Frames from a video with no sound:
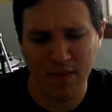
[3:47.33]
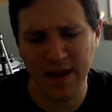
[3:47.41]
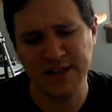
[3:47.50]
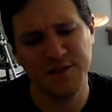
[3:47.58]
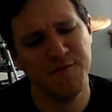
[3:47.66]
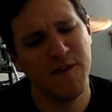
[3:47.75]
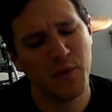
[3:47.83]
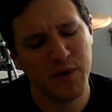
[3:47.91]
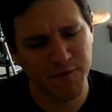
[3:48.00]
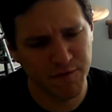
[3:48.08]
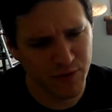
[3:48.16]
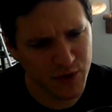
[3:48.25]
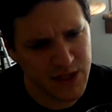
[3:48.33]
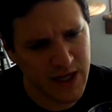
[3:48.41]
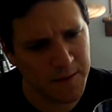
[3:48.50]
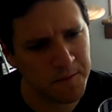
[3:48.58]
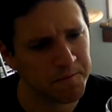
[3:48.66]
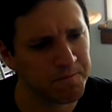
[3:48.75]
It's very
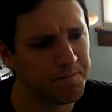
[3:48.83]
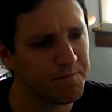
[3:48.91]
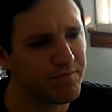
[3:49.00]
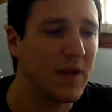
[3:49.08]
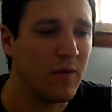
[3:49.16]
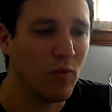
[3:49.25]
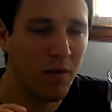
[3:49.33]
fruity, and